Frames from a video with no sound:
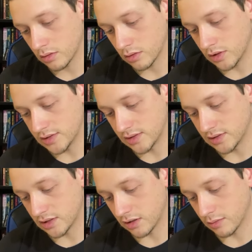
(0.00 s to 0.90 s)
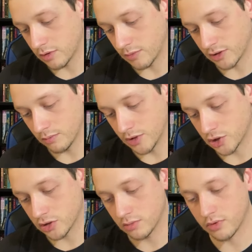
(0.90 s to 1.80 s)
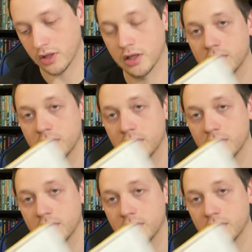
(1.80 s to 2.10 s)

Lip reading: E.C. Tubb, a Michael Bishop, and